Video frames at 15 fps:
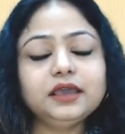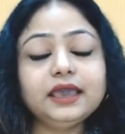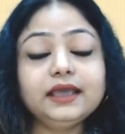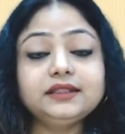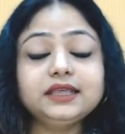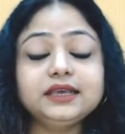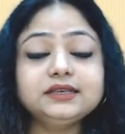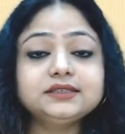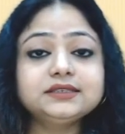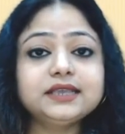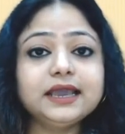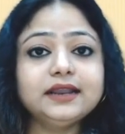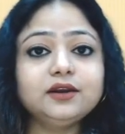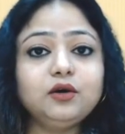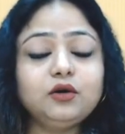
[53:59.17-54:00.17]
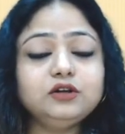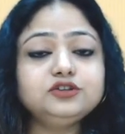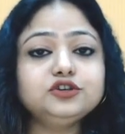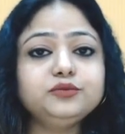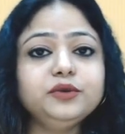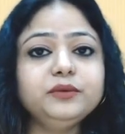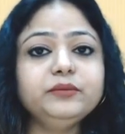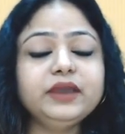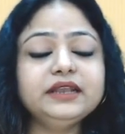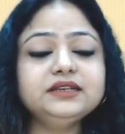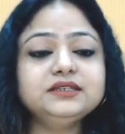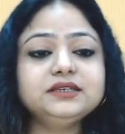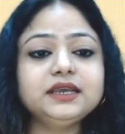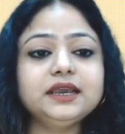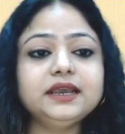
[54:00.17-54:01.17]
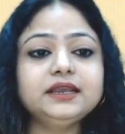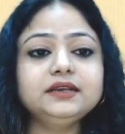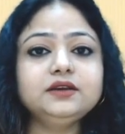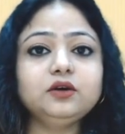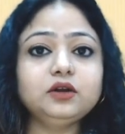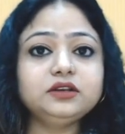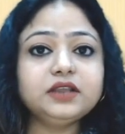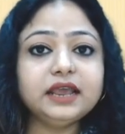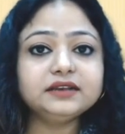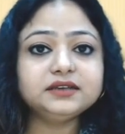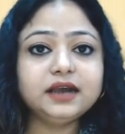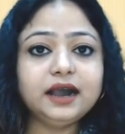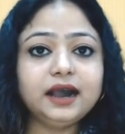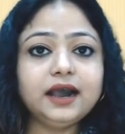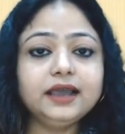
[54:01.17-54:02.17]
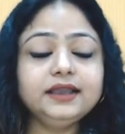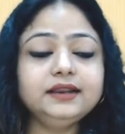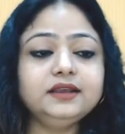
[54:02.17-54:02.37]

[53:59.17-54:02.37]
Ethics can also be maintained at a high